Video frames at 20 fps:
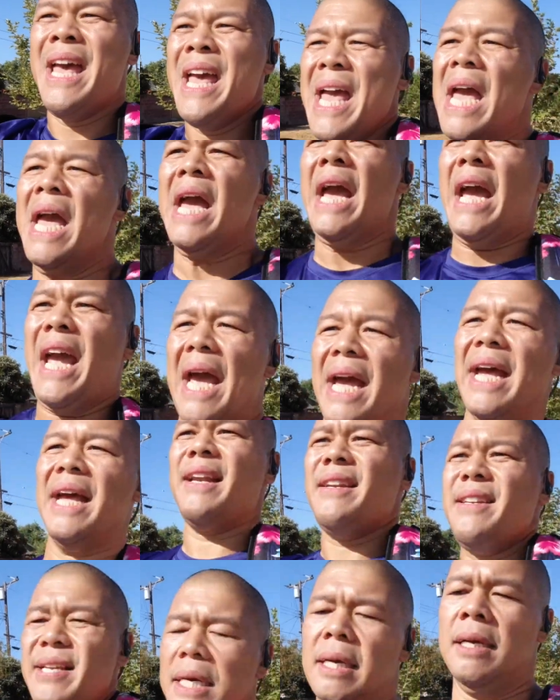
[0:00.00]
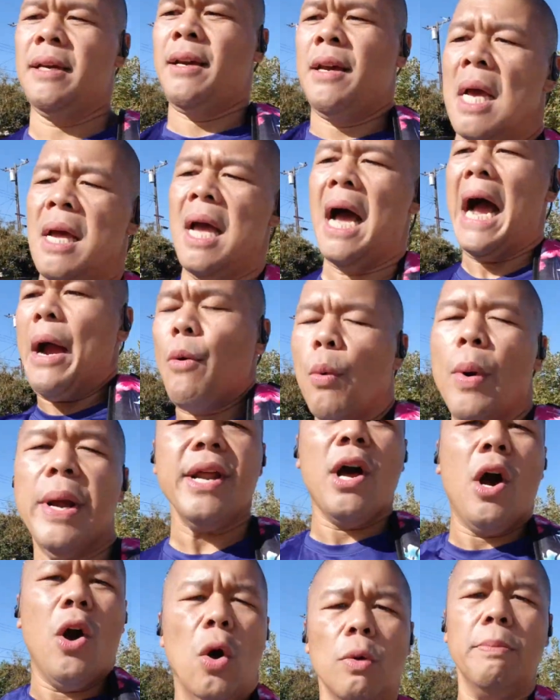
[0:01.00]
and I went
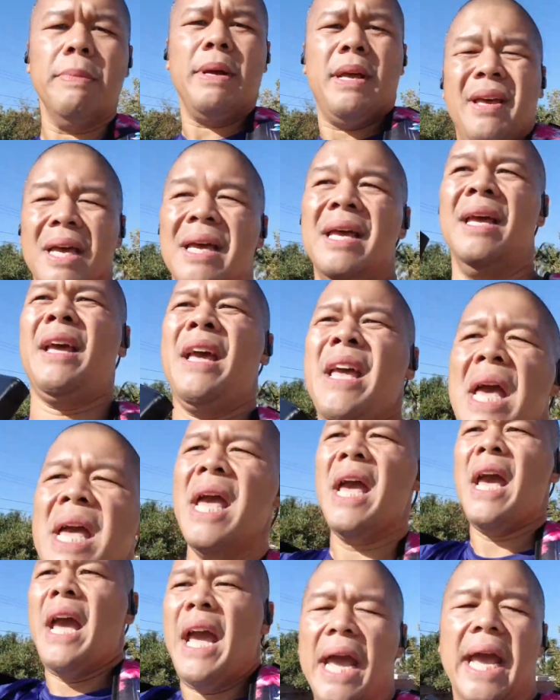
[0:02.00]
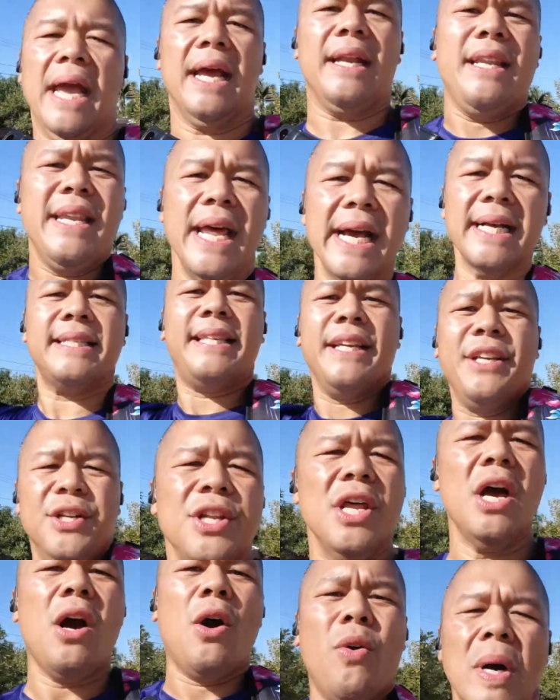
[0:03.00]
home, and next thing you know,